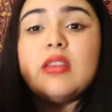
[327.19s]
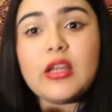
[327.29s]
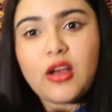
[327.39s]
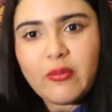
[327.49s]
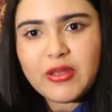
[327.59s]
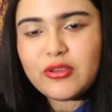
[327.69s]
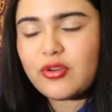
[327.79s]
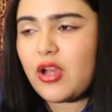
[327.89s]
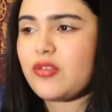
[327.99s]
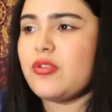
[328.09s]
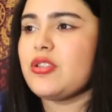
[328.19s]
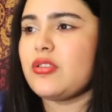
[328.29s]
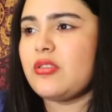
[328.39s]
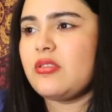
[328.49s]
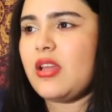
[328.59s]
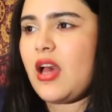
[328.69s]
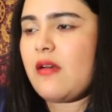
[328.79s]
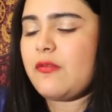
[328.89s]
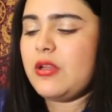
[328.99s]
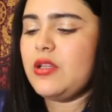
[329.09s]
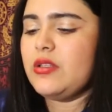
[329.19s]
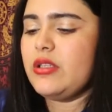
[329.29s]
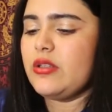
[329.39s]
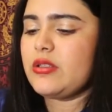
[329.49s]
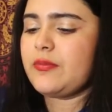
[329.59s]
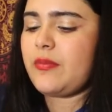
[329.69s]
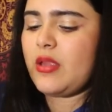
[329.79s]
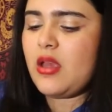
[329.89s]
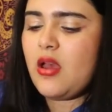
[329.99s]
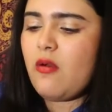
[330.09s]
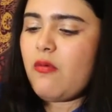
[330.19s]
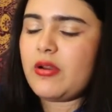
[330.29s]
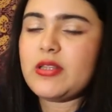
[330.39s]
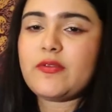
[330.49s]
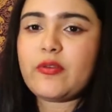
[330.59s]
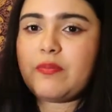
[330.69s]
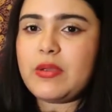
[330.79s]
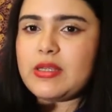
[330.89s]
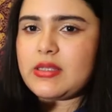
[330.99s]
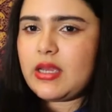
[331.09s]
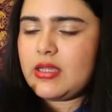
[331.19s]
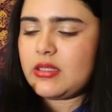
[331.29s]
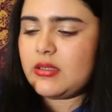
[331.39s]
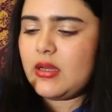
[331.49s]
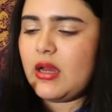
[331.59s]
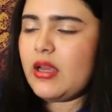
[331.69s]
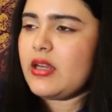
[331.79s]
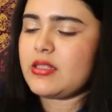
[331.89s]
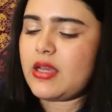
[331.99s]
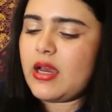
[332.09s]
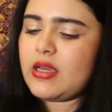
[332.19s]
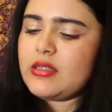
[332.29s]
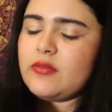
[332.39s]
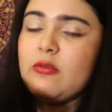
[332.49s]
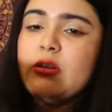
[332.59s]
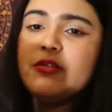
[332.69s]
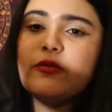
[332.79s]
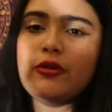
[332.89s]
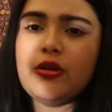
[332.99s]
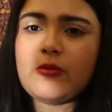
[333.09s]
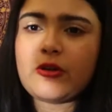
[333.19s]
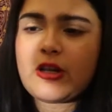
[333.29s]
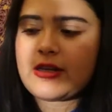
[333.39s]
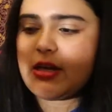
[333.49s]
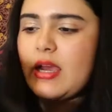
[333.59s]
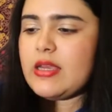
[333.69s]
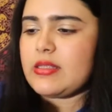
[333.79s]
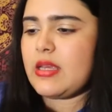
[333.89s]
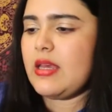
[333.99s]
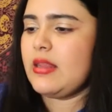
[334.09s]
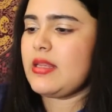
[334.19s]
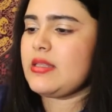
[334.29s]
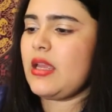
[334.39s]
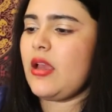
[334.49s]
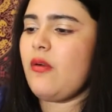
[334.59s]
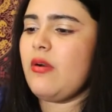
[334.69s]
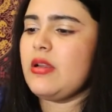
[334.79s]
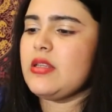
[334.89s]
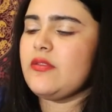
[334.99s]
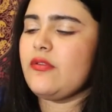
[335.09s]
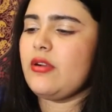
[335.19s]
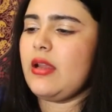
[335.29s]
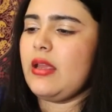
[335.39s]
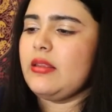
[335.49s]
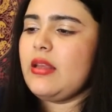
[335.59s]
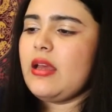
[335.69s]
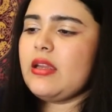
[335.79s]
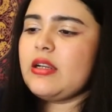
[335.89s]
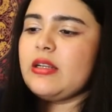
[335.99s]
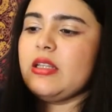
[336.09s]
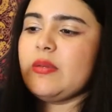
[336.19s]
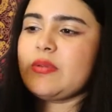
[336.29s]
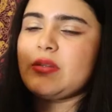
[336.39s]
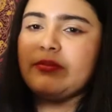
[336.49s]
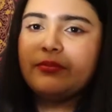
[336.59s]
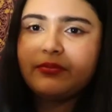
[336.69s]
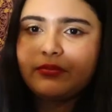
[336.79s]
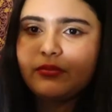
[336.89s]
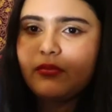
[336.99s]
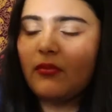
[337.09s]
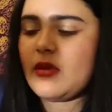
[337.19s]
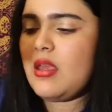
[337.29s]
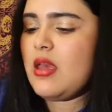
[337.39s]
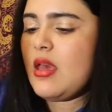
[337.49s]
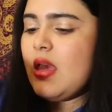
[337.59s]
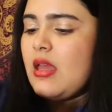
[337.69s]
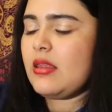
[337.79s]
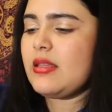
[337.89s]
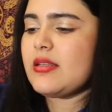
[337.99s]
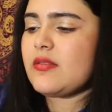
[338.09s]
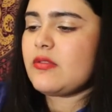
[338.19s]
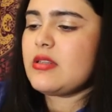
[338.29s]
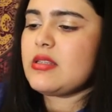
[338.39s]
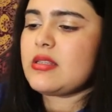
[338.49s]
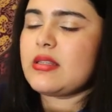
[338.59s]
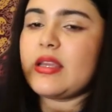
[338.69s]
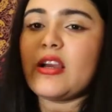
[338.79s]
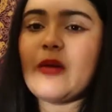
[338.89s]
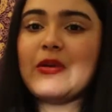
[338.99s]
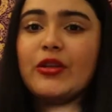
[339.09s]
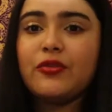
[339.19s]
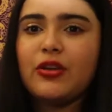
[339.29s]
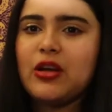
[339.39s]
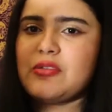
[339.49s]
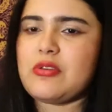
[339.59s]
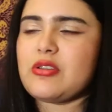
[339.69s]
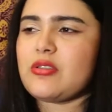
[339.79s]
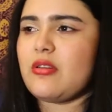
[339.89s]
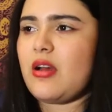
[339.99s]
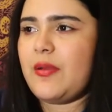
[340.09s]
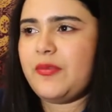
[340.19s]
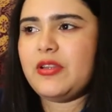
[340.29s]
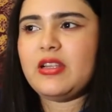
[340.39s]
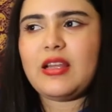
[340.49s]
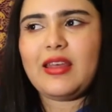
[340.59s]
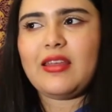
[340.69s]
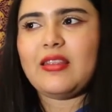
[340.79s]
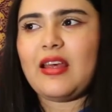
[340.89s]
They come in three as well, so they have really good deals. One is for big size hair ties, one is for normal hair ties, and the second one is for like the hair clips. These ones, they come in three as well, so I'm really liking